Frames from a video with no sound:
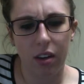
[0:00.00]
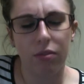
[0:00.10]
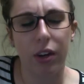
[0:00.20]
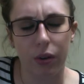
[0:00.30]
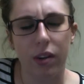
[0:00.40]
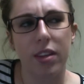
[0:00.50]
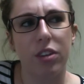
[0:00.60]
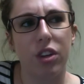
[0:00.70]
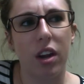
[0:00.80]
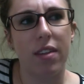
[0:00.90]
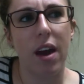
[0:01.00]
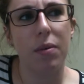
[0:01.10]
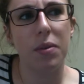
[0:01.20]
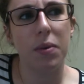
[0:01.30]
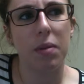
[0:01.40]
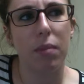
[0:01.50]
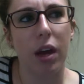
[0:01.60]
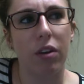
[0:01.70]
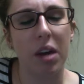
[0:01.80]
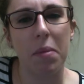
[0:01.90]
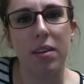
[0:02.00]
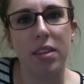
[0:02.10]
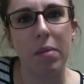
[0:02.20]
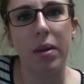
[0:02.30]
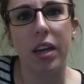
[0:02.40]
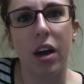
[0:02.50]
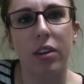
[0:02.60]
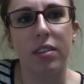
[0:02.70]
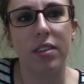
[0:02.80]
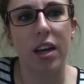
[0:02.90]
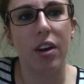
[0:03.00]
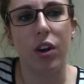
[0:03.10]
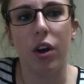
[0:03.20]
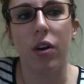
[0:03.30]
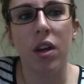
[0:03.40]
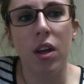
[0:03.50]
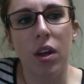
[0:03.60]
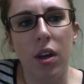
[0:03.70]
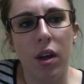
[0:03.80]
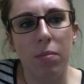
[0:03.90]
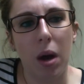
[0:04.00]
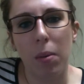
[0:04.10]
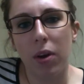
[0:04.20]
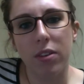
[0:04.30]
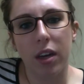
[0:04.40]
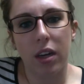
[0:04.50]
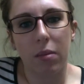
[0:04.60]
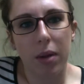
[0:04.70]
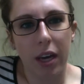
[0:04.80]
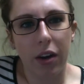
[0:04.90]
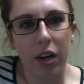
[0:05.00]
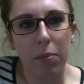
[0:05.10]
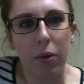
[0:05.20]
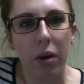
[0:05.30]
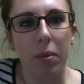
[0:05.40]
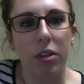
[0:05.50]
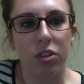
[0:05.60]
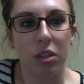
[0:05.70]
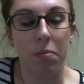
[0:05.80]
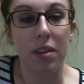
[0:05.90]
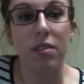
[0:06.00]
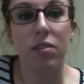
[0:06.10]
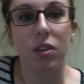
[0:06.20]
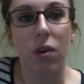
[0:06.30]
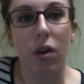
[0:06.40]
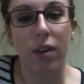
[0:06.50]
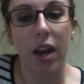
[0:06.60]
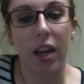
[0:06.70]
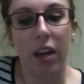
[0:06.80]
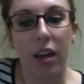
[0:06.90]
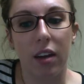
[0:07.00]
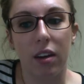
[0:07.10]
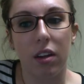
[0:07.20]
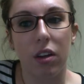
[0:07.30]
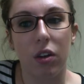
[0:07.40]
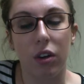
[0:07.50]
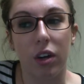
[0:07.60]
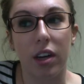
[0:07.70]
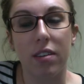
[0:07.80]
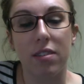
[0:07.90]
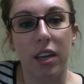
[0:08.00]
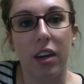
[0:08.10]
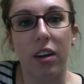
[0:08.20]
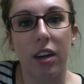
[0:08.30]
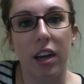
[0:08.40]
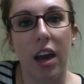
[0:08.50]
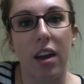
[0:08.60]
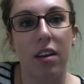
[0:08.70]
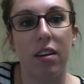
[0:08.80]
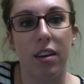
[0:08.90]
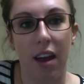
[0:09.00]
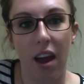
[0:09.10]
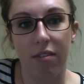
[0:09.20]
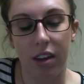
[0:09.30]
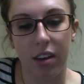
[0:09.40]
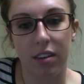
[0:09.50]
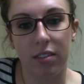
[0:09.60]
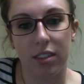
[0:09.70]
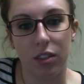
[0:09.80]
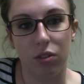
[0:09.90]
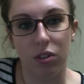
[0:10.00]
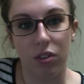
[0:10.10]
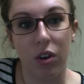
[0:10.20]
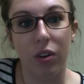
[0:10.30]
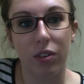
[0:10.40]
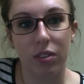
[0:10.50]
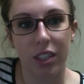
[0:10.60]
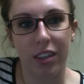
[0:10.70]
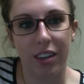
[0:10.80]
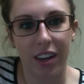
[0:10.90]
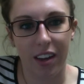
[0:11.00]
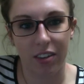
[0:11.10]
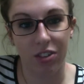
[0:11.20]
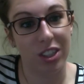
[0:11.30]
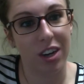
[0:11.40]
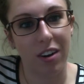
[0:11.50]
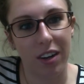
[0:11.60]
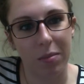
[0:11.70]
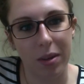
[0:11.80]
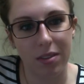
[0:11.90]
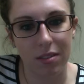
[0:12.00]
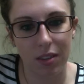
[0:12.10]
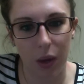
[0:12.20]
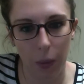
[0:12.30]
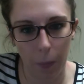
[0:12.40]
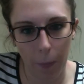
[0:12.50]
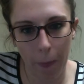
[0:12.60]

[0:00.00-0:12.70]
reorganization. And that was when my grandma sat me down and said, Mama's not going to be here anymore, but she misses you already, and you're going to see her again in heaven, so just know you'll see her again, and she already misses you.